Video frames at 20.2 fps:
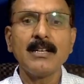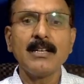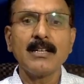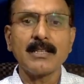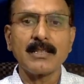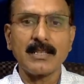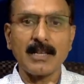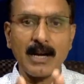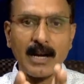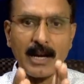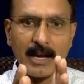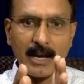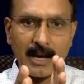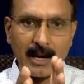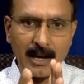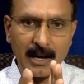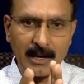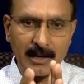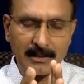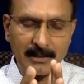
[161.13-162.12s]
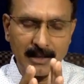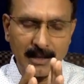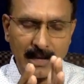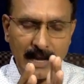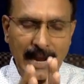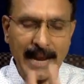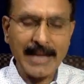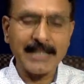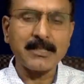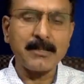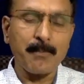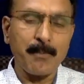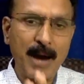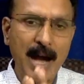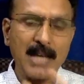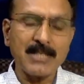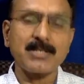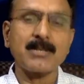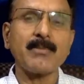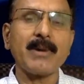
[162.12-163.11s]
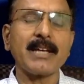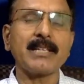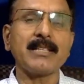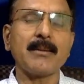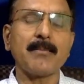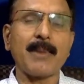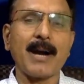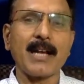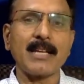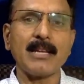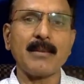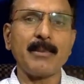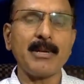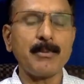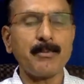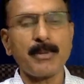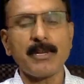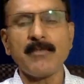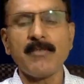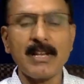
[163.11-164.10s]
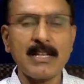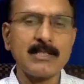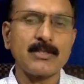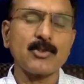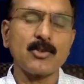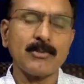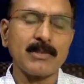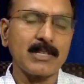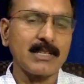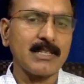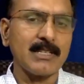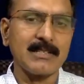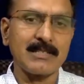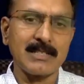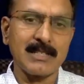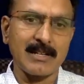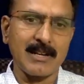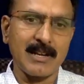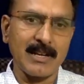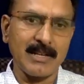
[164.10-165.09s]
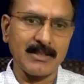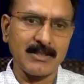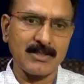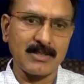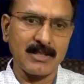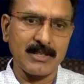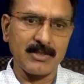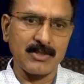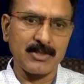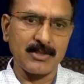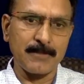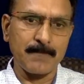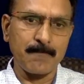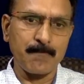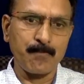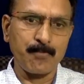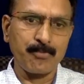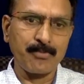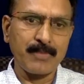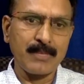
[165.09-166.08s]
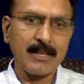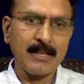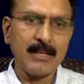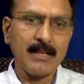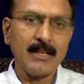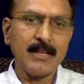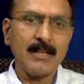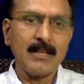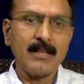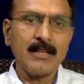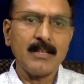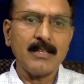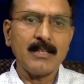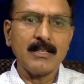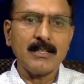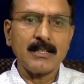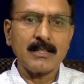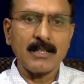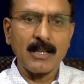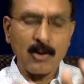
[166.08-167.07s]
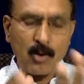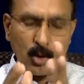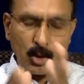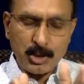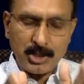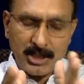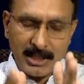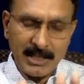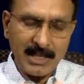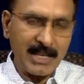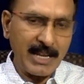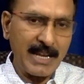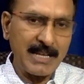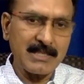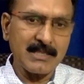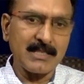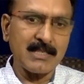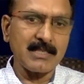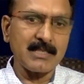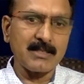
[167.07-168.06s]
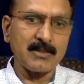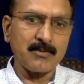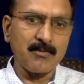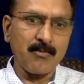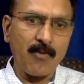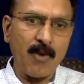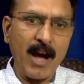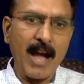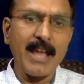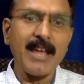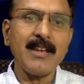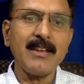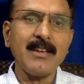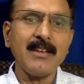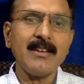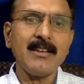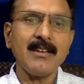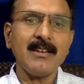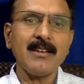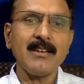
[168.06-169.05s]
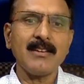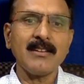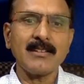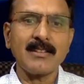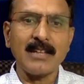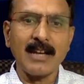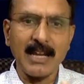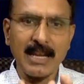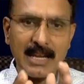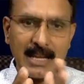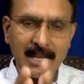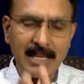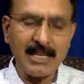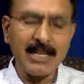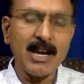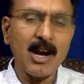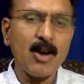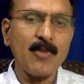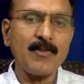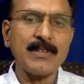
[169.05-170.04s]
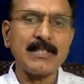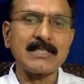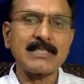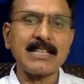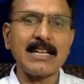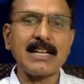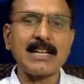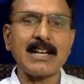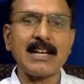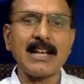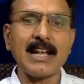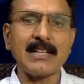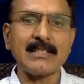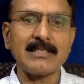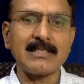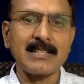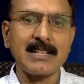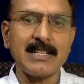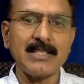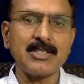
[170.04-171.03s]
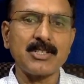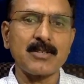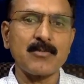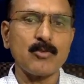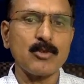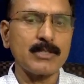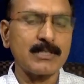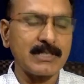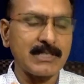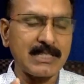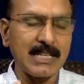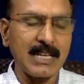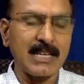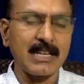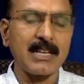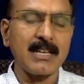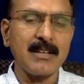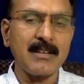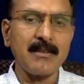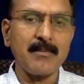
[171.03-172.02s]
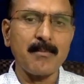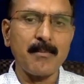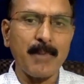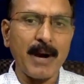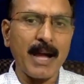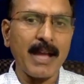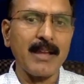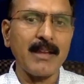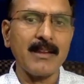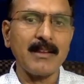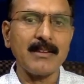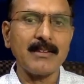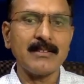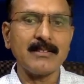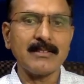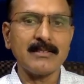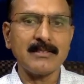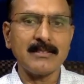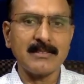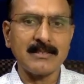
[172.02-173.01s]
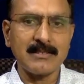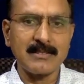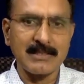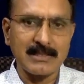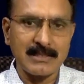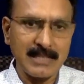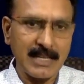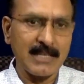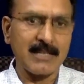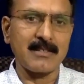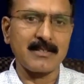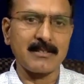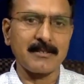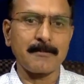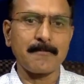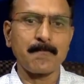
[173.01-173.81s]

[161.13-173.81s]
the act passed by the Parliament prevails over the state legislature. The question arises why the area of state legislature was taken by centre.